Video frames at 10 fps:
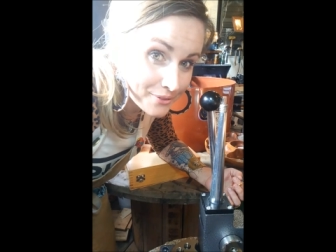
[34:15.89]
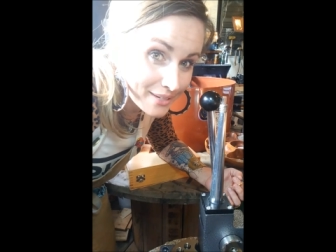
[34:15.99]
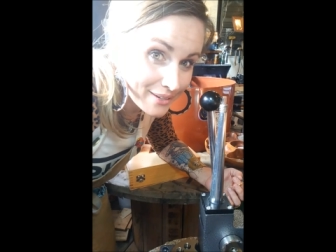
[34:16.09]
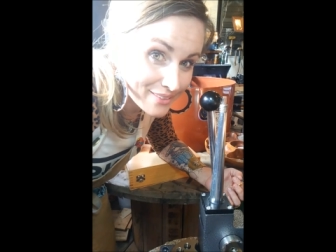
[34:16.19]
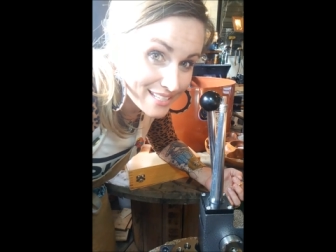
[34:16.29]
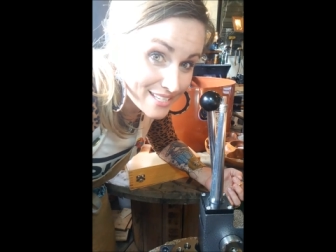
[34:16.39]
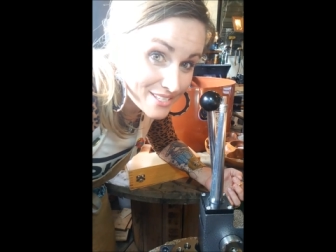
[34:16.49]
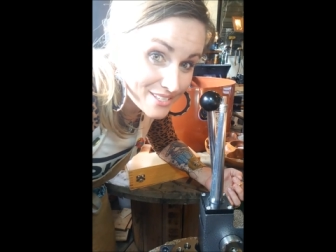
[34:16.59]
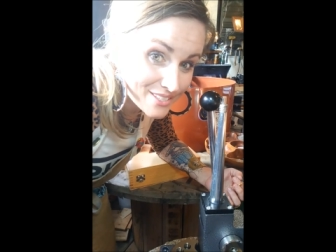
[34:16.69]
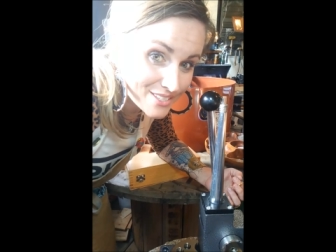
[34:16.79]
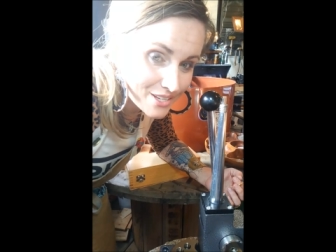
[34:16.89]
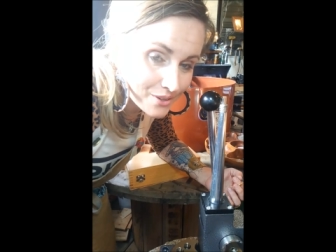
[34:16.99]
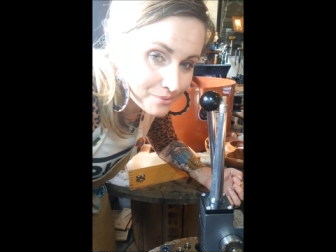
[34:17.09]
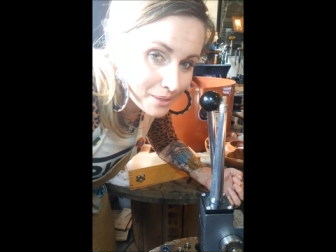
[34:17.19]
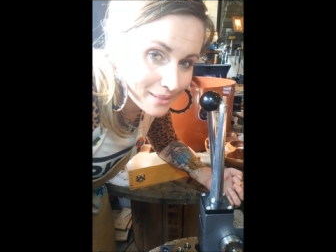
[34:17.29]
out in the desert.
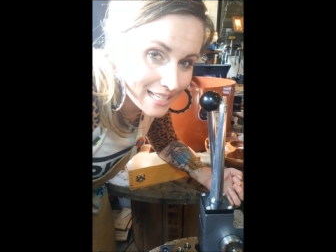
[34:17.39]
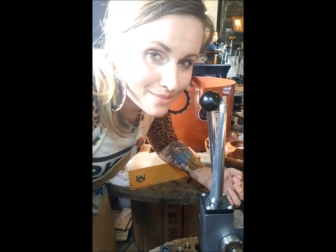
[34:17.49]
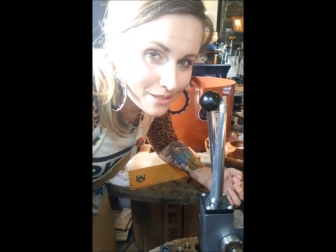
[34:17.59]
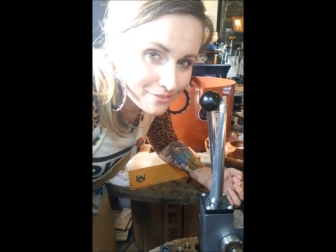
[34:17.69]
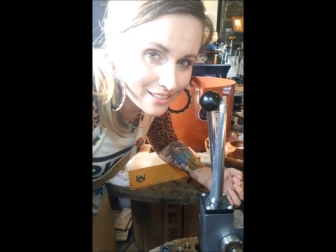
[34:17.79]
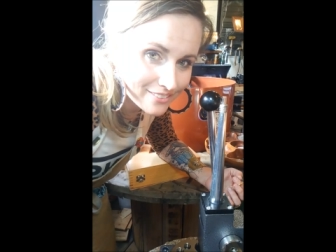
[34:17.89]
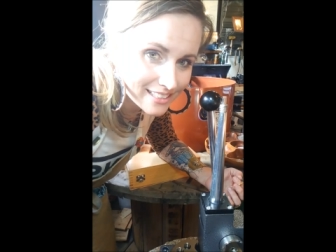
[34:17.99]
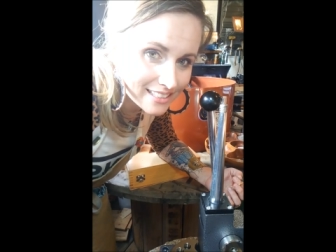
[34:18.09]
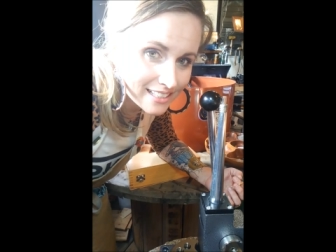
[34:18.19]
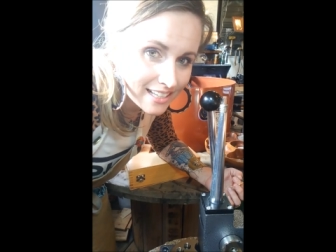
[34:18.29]
So maybe that's my favorite.